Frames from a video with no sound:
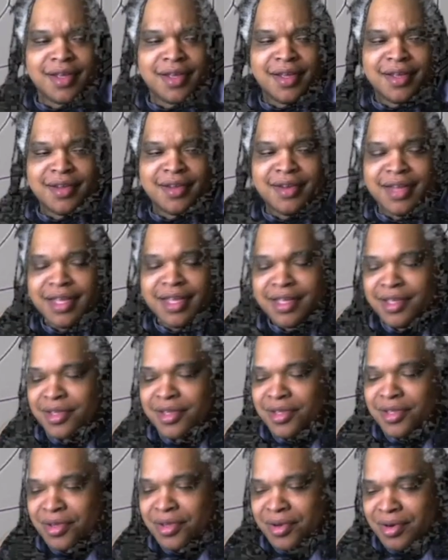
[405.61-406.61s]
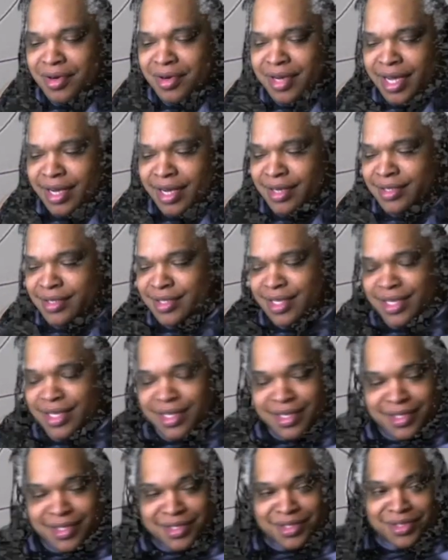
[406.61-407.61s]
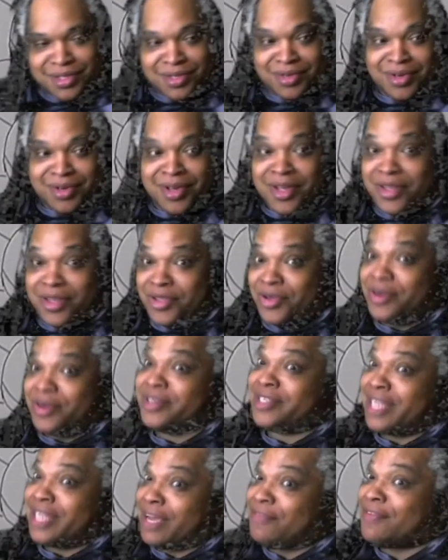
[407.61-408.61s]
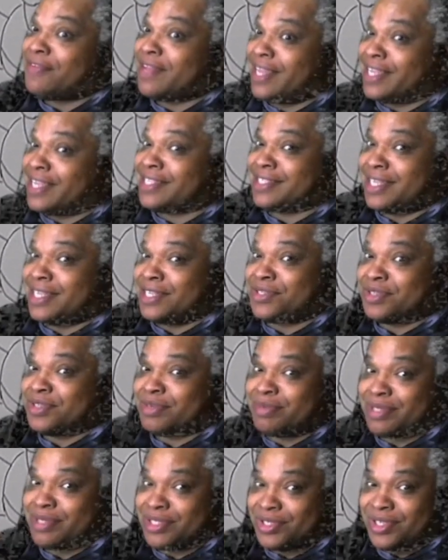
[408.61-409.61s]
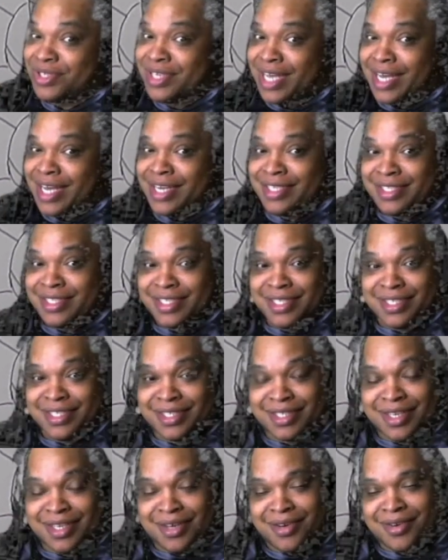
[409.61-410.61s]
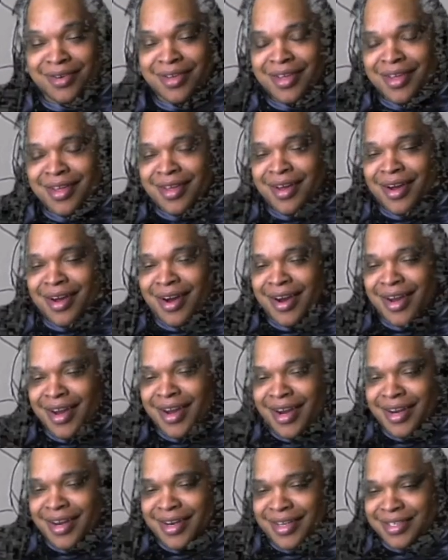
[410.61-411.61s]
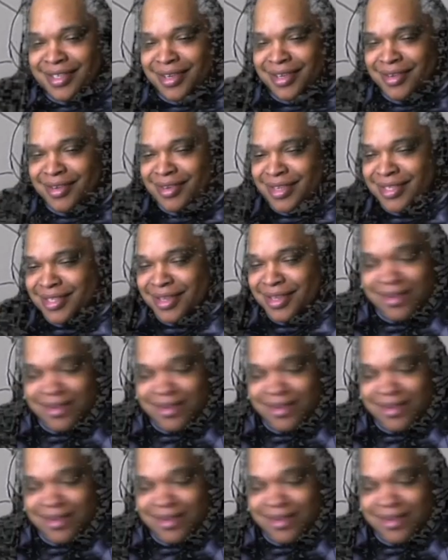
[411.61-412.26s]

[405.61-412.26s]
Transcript: Nick, you're not a genius. You're you're definitely eccentric, but you're not a genius, dog. All right, all right, let's go, let's go.